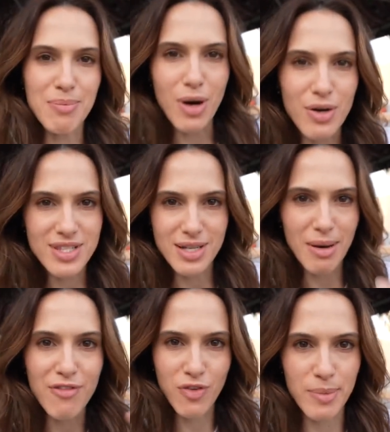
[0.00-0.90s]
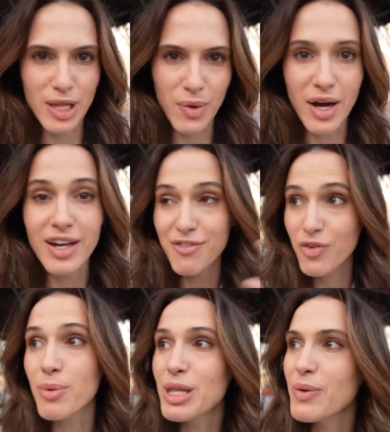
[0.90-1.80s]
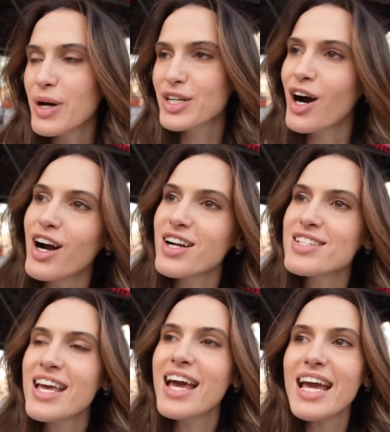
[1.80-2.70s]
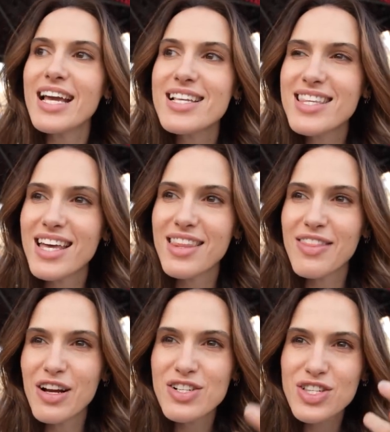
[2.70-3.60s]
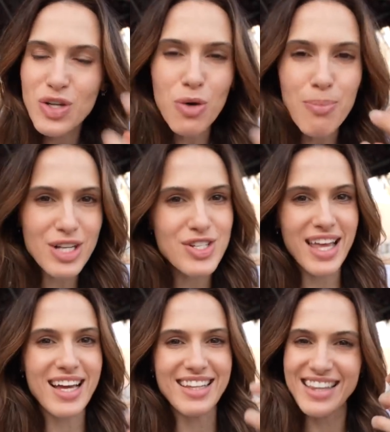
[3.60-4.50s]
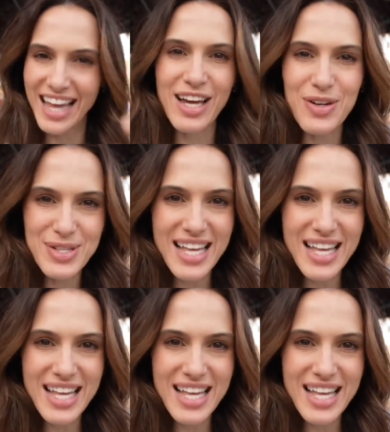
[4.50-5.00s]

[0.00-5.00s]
me most about Formula One and Formula One cars is that they're so much like a Lego